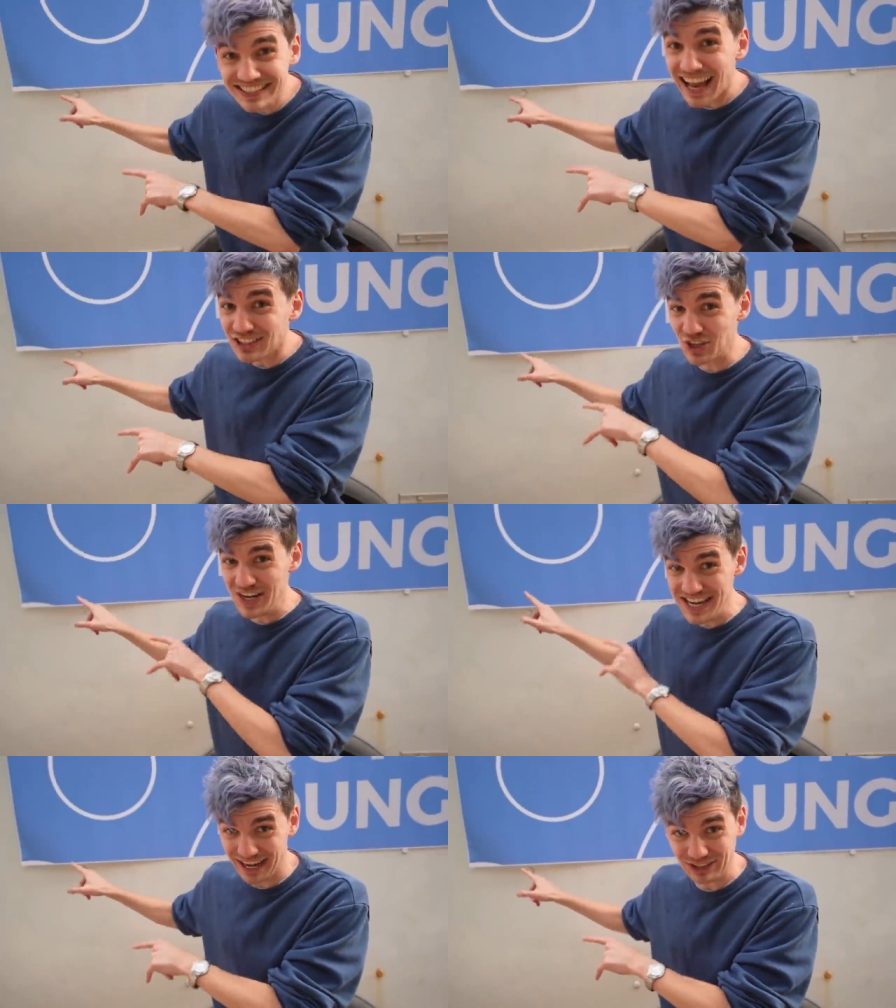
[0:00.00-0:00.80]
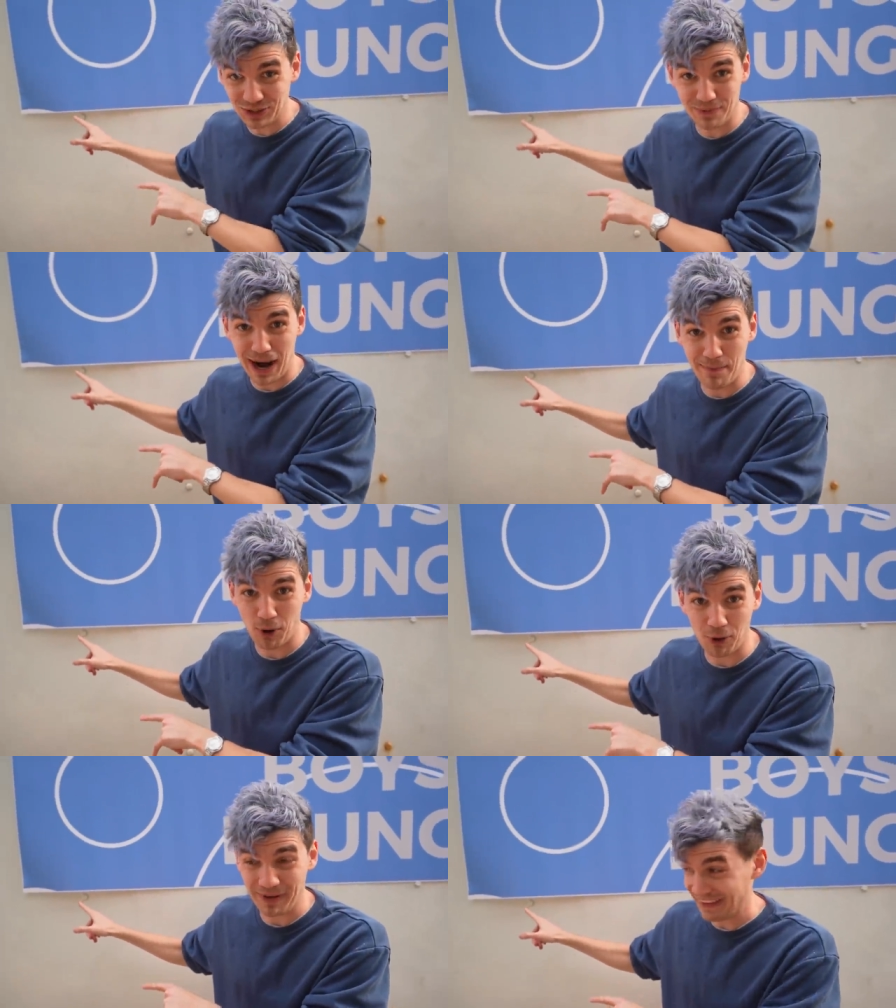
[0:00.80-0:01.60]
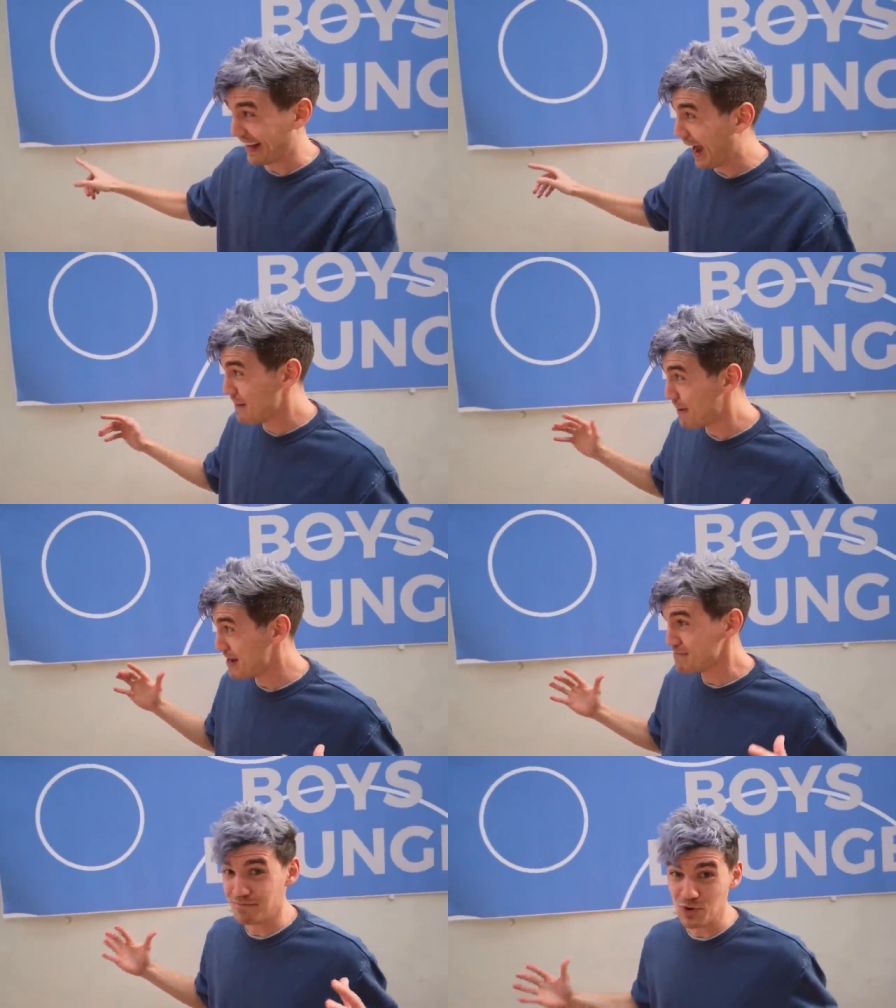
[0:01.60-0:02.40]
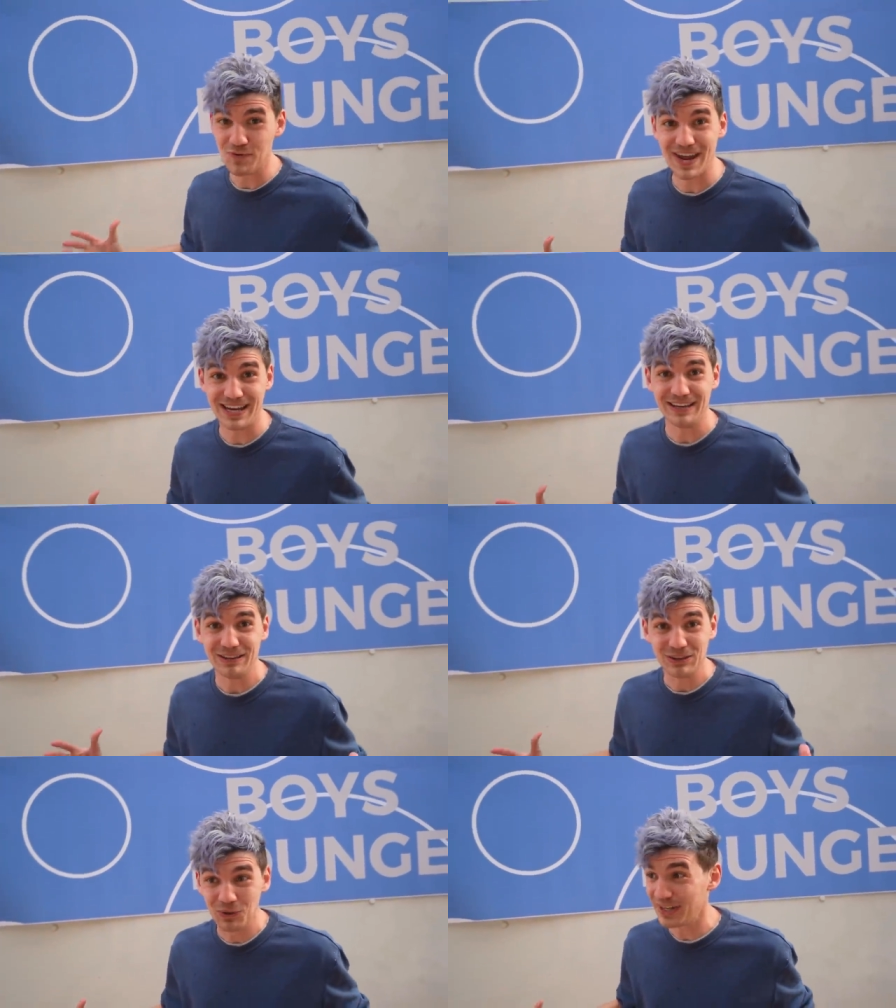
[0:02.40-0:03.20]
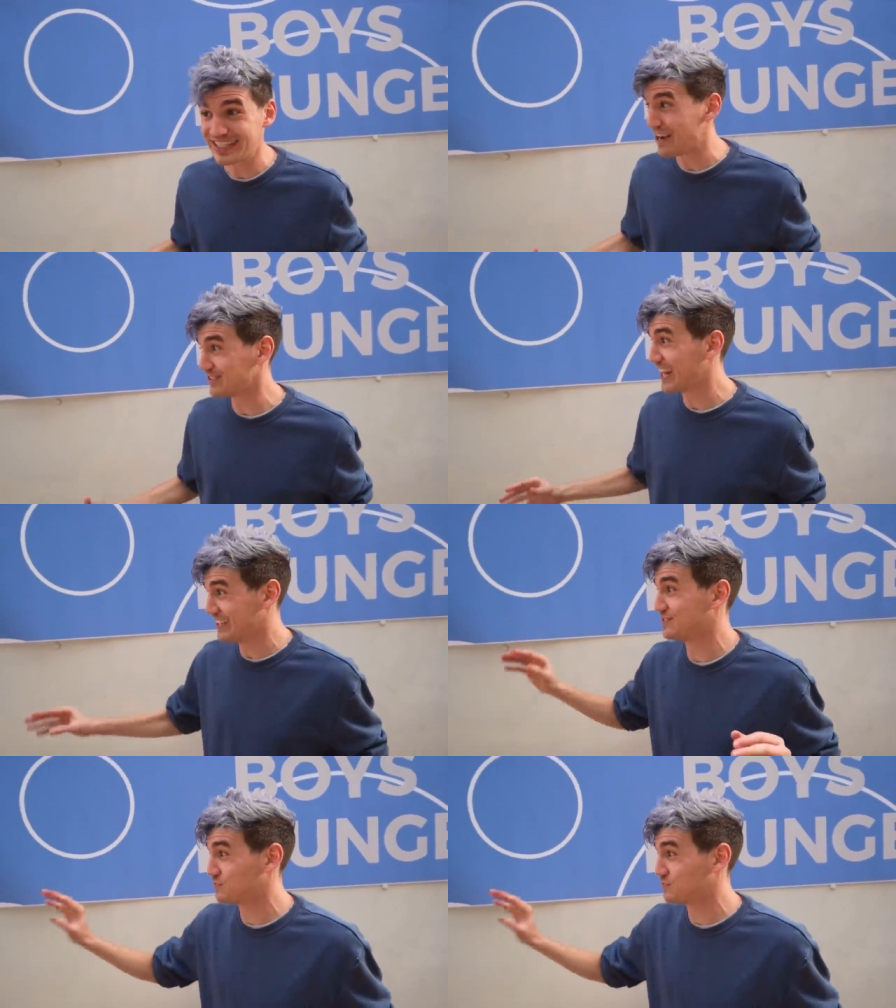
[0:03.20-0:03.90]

is actually nicer than my apartment. Like, I might move in. The only downside is